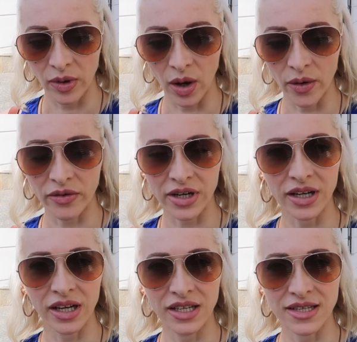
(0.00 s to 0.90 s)

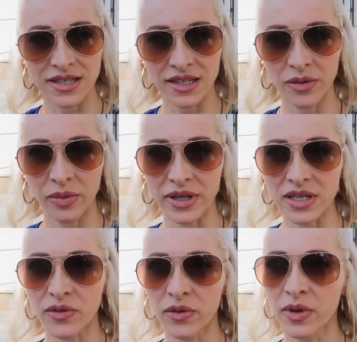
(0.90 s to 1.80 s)
However, it is still a
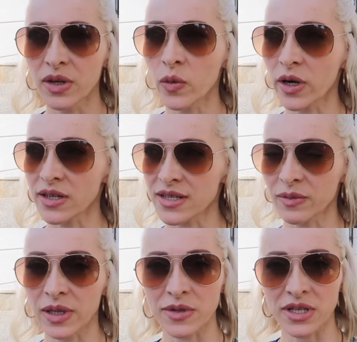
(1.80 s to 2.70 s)
place for me where I
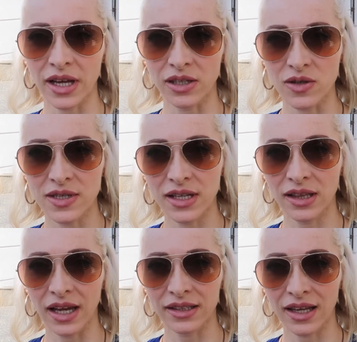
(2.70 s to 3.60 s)
sometimes like to
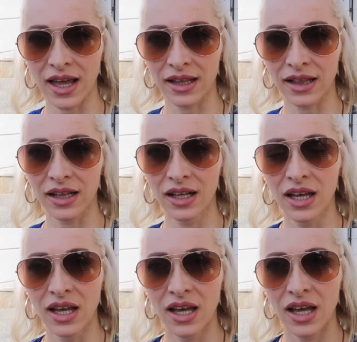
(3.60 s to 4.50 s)
sit, light a candle
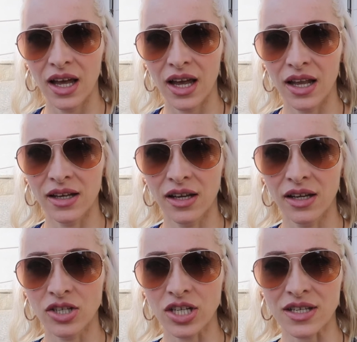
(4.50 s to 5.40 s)
and
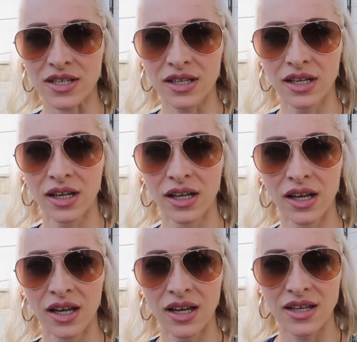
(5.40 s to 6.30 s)
just
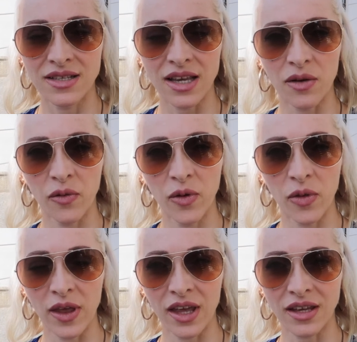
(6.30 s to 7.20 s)
say a few
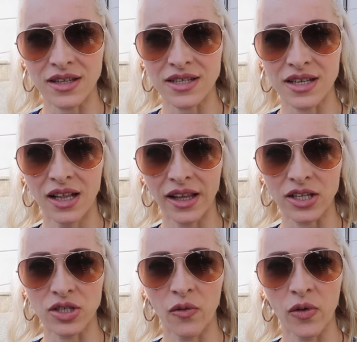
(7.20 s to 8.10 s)
things, like
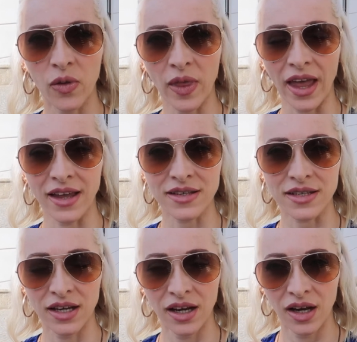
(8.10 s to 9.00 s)
a few
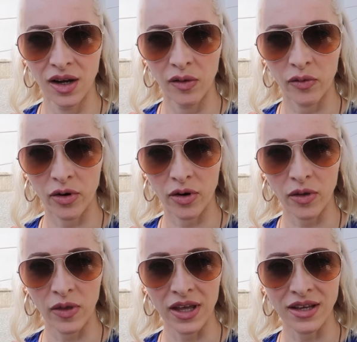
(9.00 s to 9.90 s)
thanks for
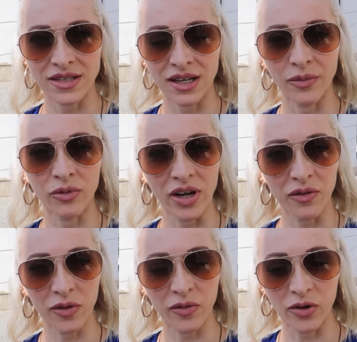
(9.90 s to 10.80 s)
things that I'm
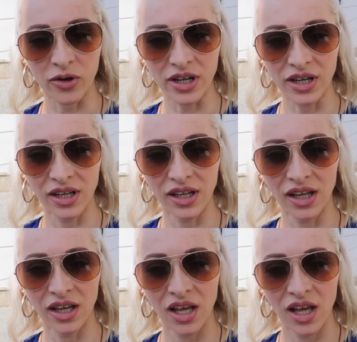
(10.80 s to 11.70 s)
grateful for.
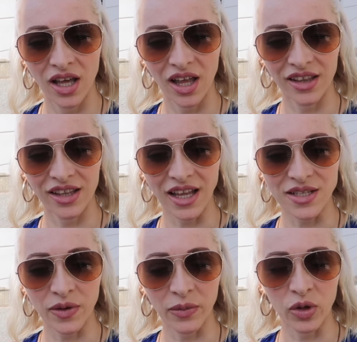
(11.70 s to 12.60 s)
And
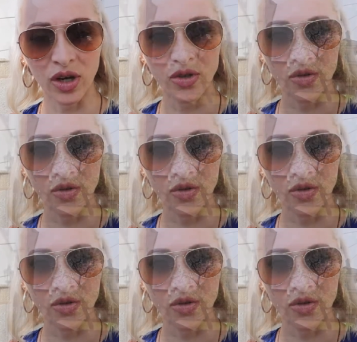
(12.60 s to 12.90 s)
that's what I'm gonna